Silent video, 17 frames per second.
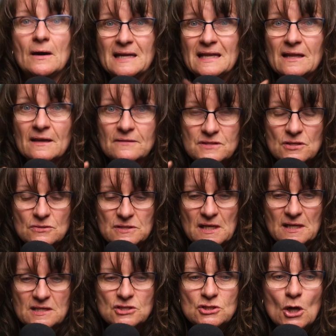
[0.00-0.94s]
He loves those
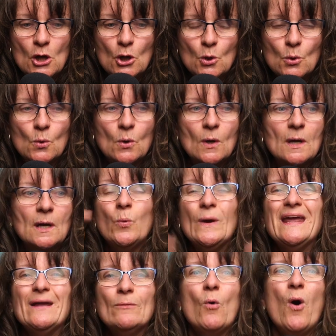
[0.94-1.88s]
things. So
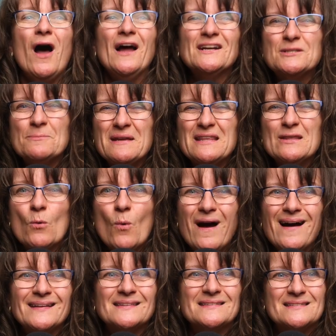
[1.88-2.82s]
we want to be the
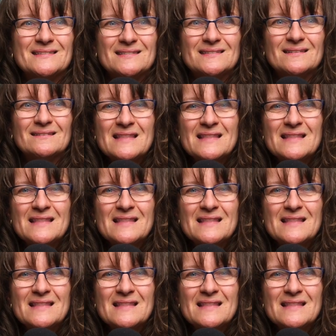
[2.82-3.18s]
ones